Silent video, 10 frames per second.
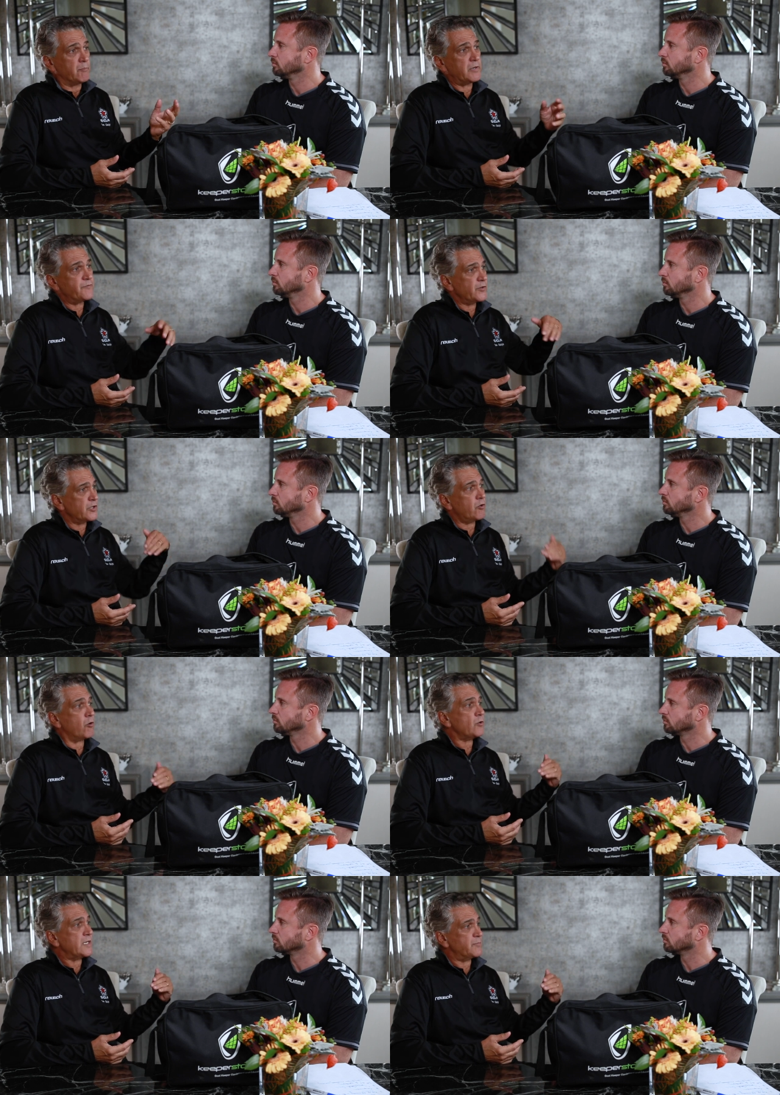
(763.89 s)
Speaker 1: But for the
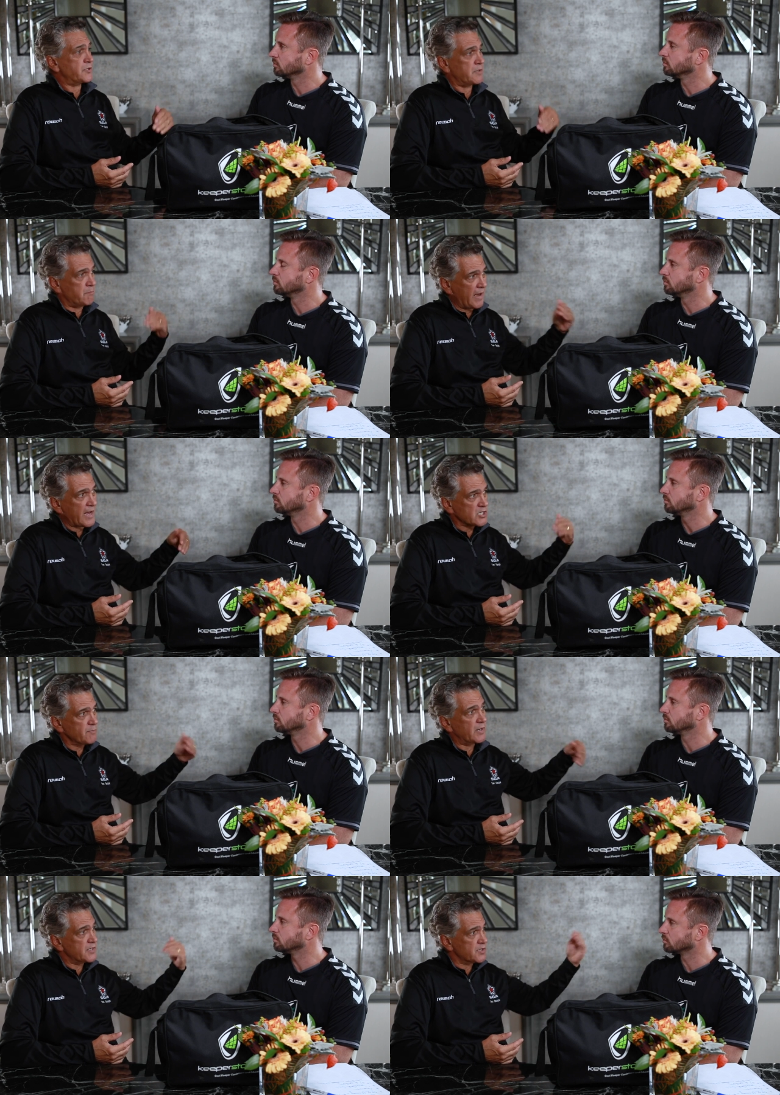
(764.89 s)
goalkeeper to
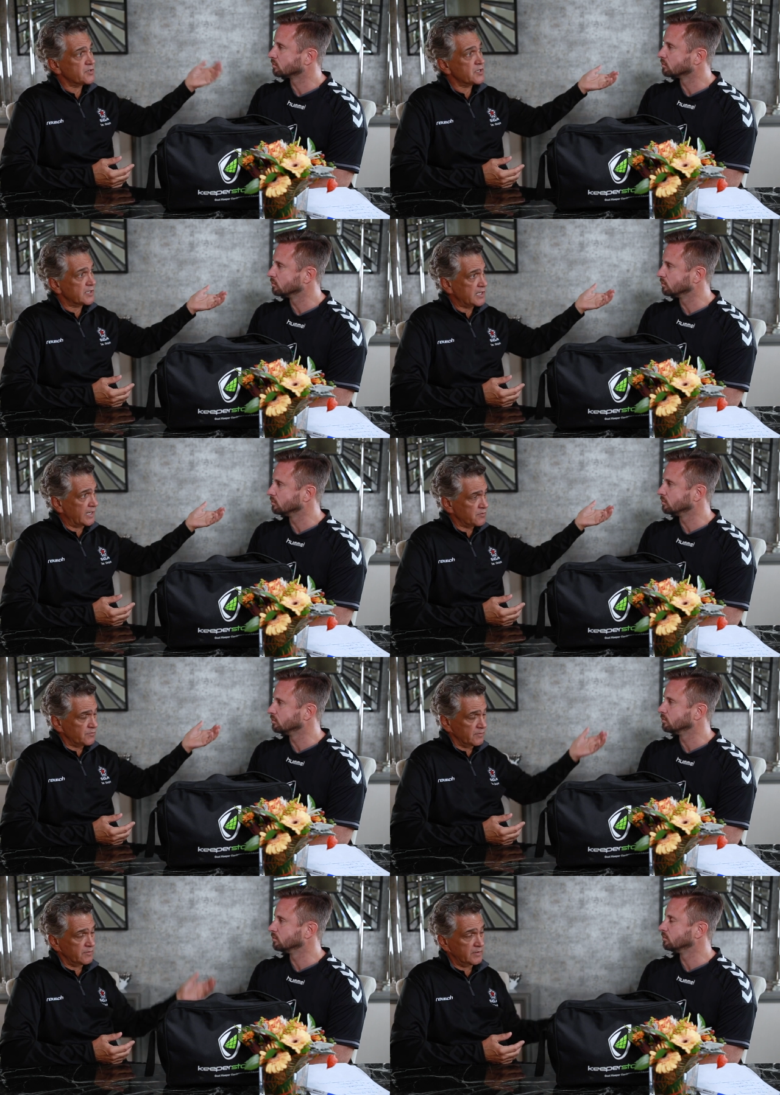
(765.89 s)
maximize their success,
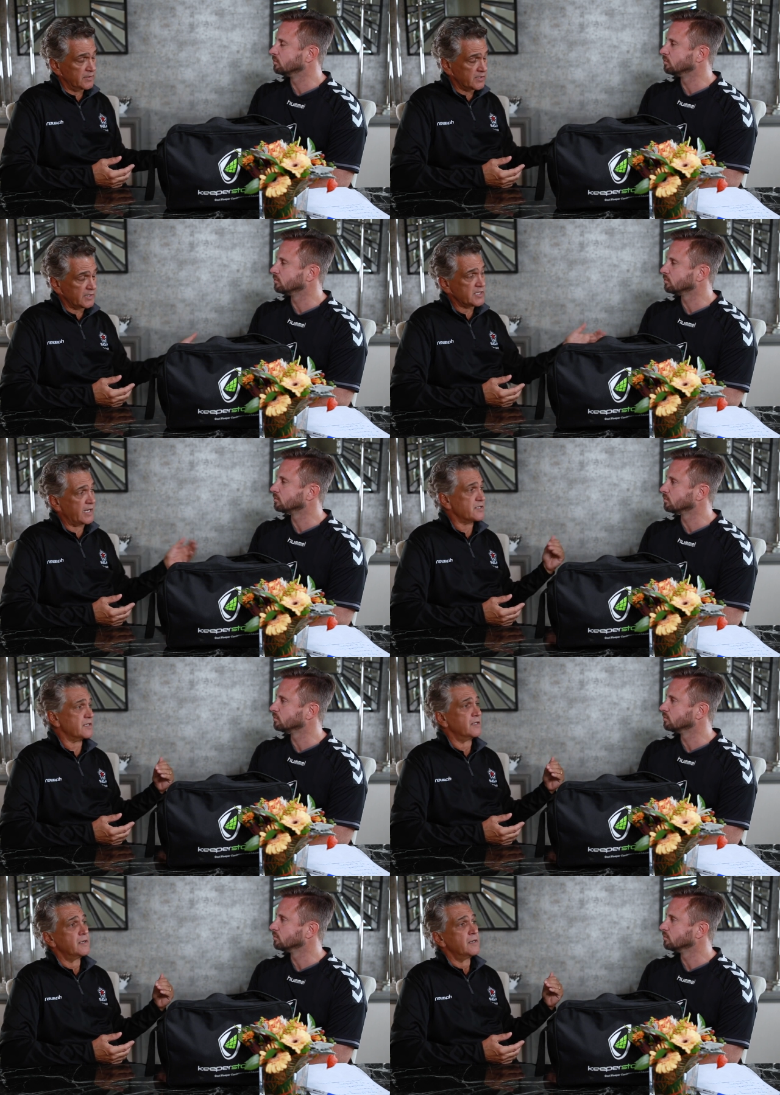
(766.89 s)
uh, success
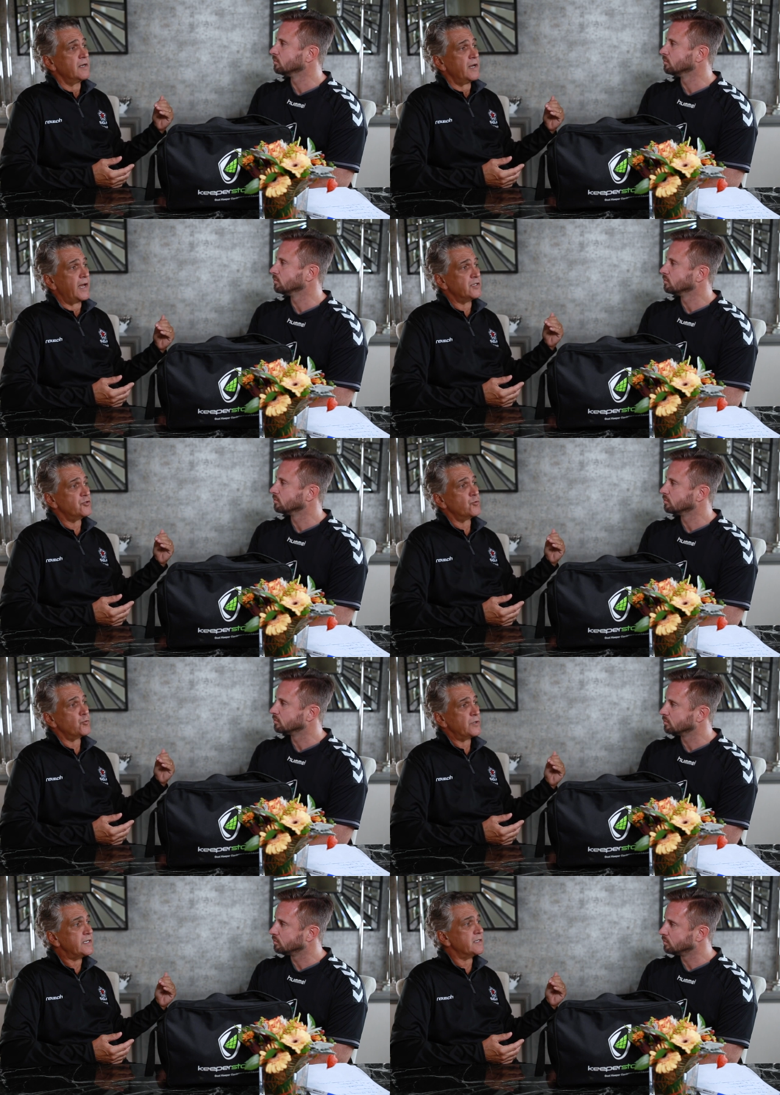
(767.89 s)
and to
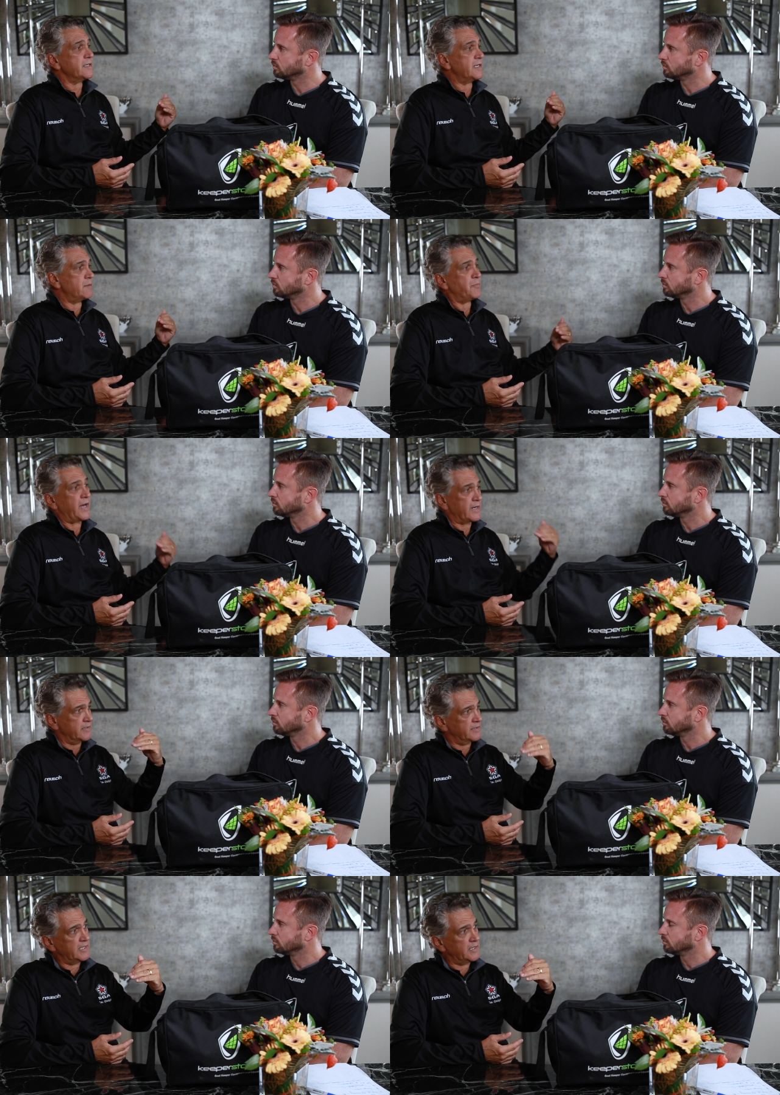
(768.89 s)
really impact
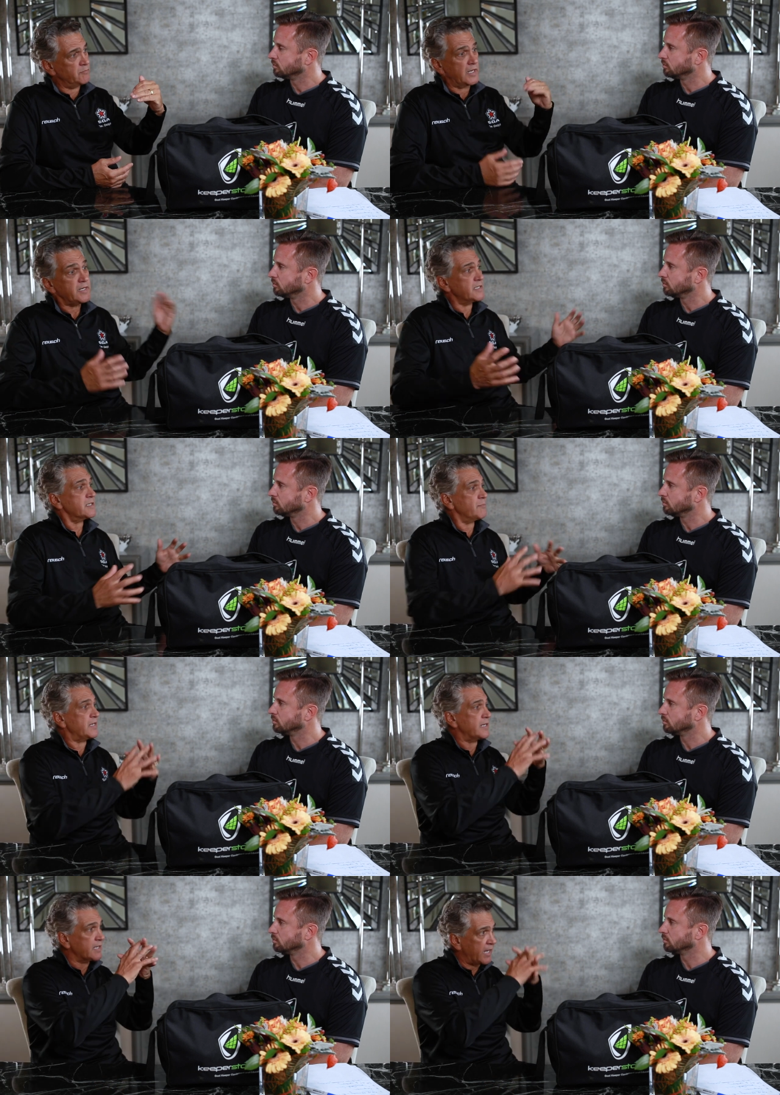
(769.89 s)
the team, they need to
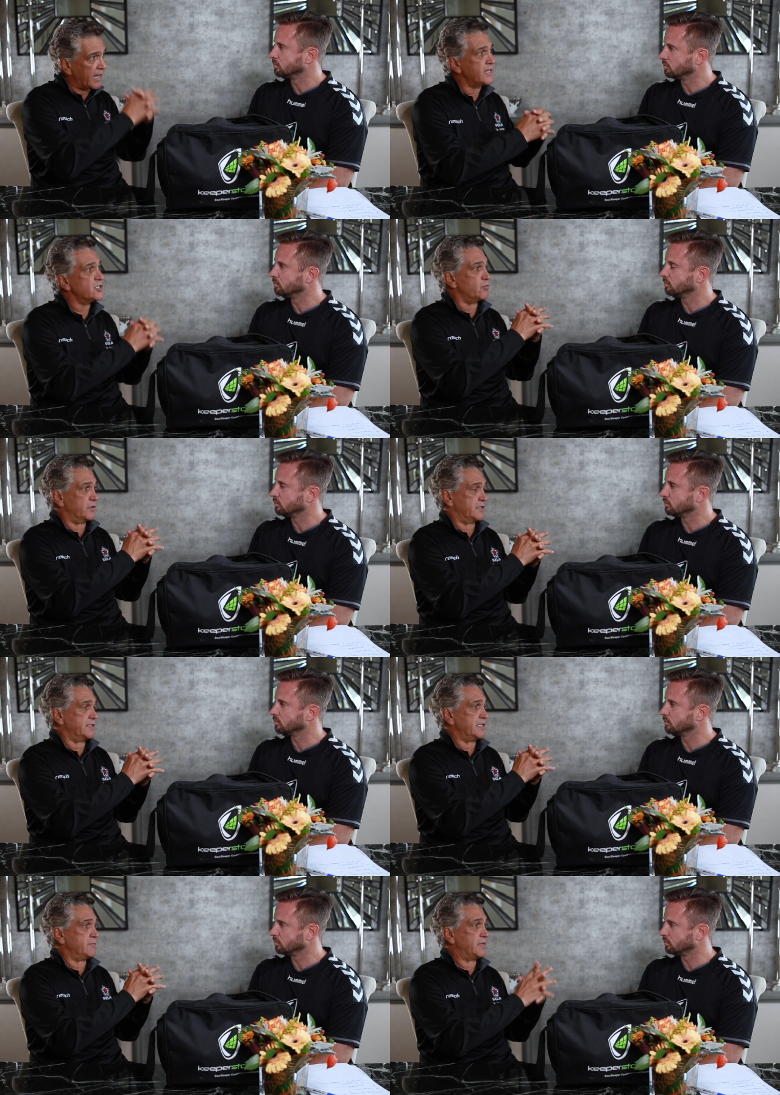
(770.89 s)
be engaged with the
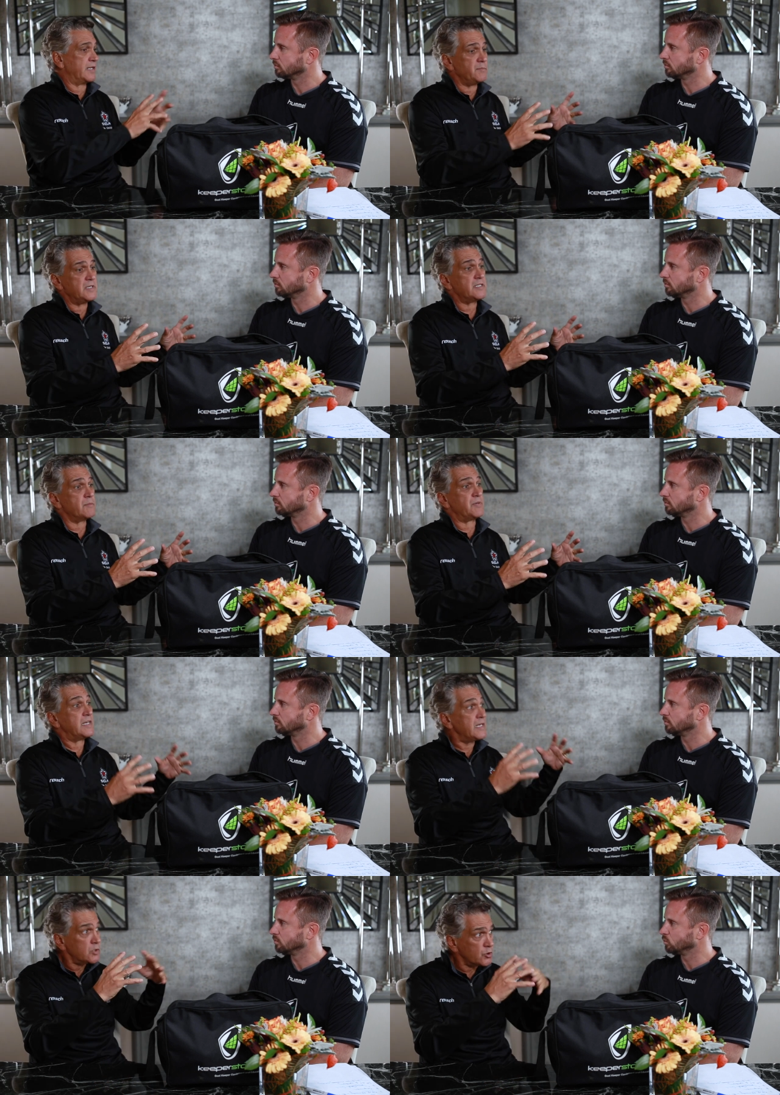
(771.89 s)
team. They need to be
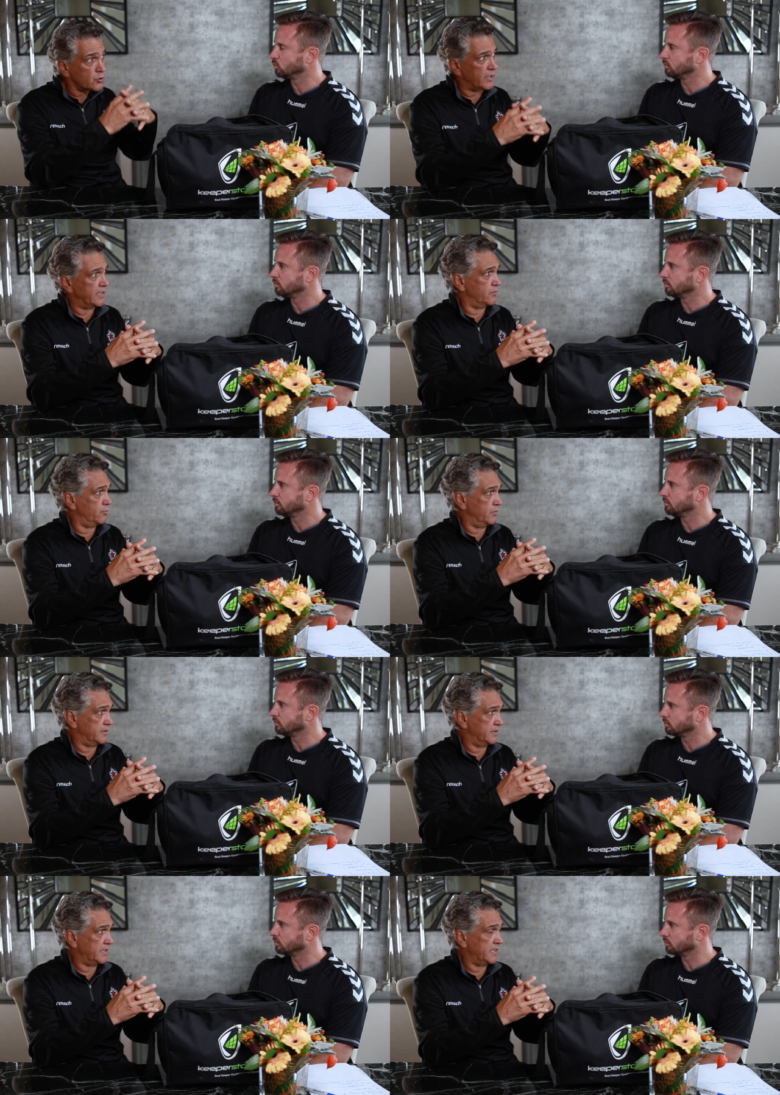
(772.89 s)
integrated with
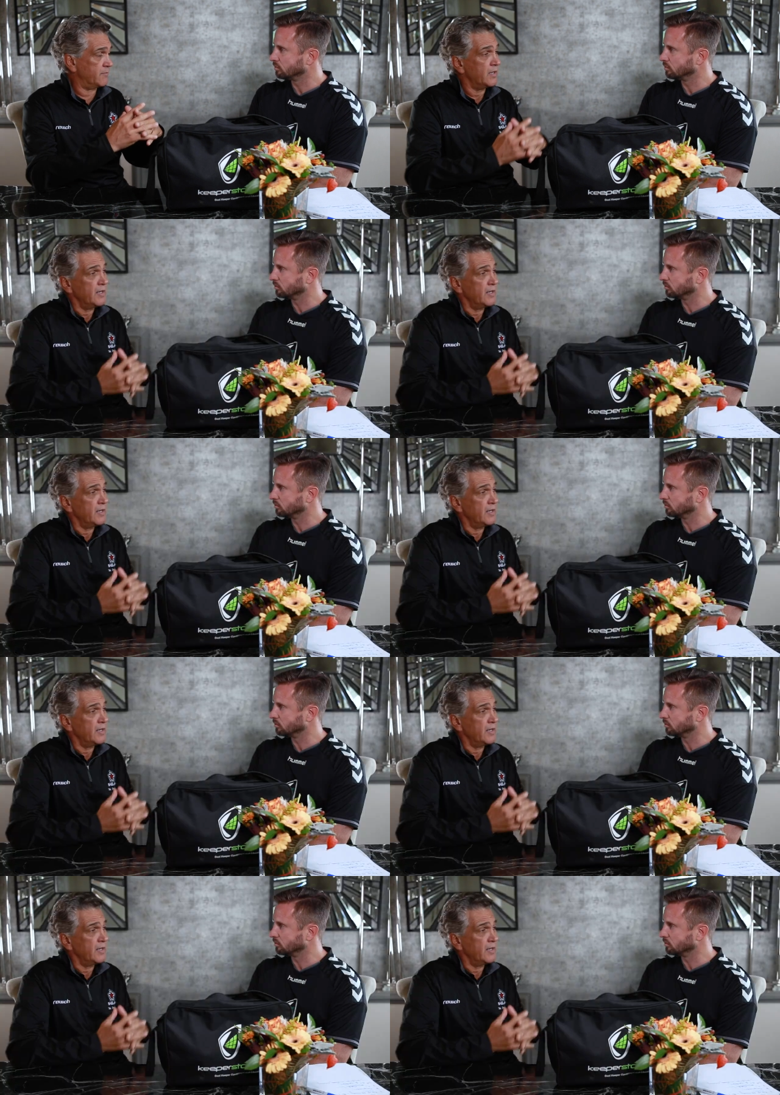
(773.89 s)
the team,